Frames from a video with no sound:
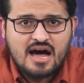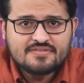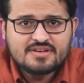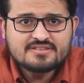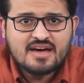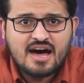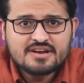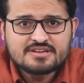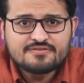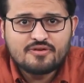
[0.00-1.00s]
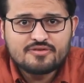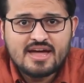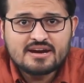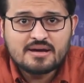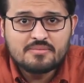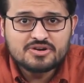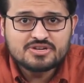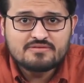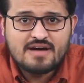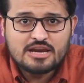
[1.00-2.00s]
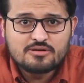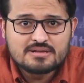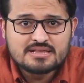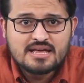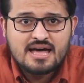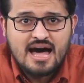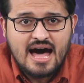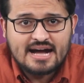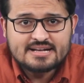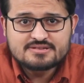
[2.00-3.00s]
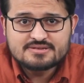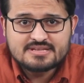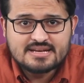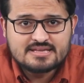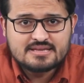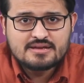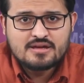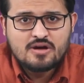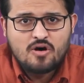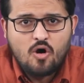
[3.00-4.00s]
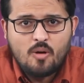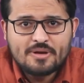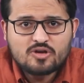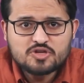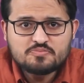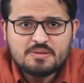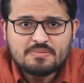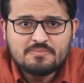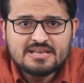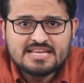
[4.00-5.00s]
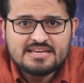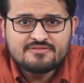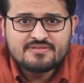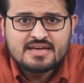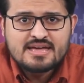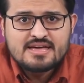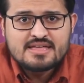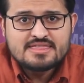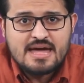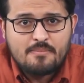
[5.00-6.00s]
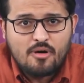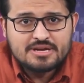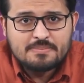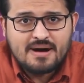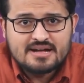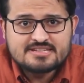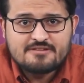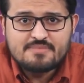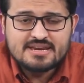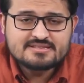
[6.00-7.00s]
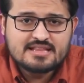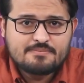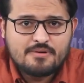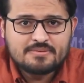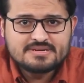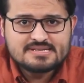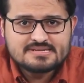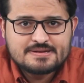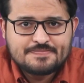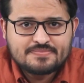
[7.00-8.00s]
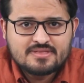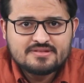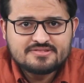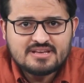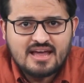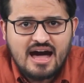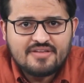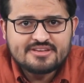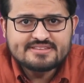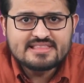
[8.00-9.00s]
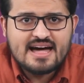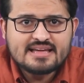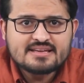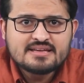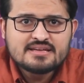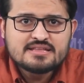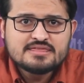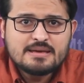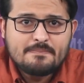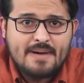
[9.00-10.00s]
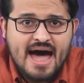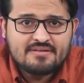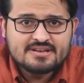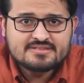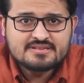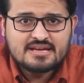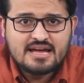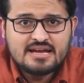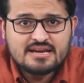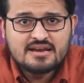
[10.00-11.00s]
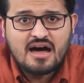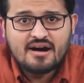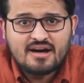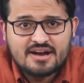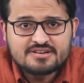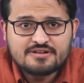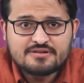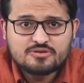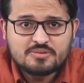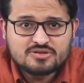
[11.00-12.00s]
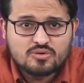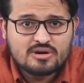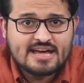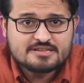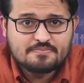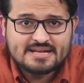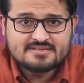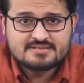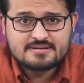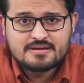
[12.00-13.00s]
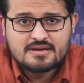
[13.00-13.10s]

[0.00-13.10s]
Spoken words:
Others are hunted for their commercial valuable hides or skin, or because people believe their body parts have medicinal properties. Still others, like the parrots, are hunted to be sold as pets.